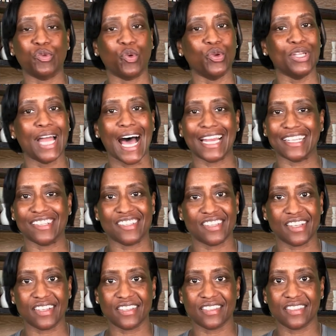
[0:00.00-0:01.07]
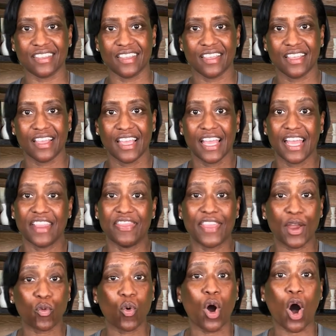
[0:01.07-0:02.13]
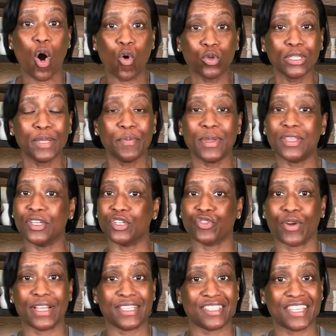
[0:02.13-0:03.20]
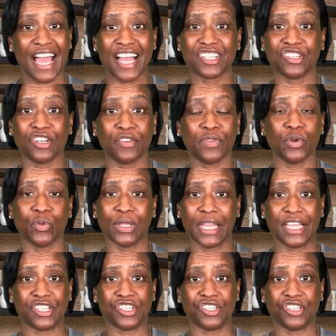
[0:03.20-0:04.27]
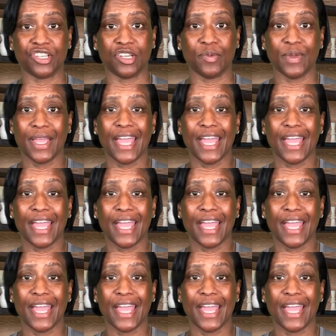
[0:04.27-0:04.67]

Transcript: will not exist. There will only be the transaction of the relationship